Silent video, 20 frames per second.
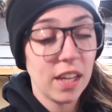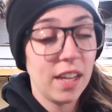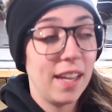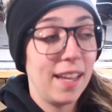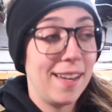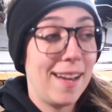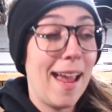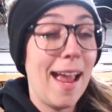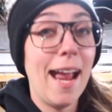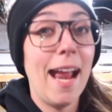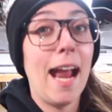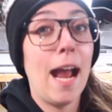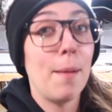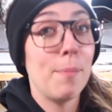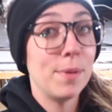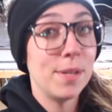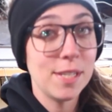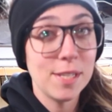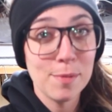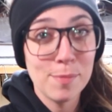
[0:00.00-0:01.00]
It
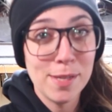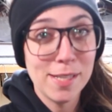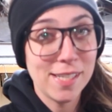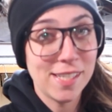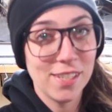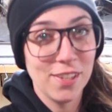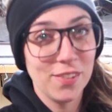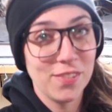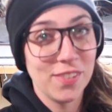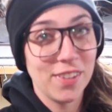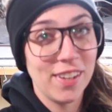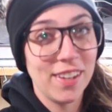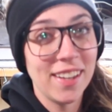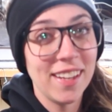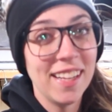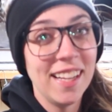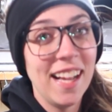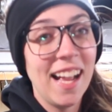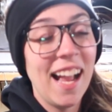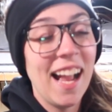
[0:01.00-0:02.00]
happened to be silver,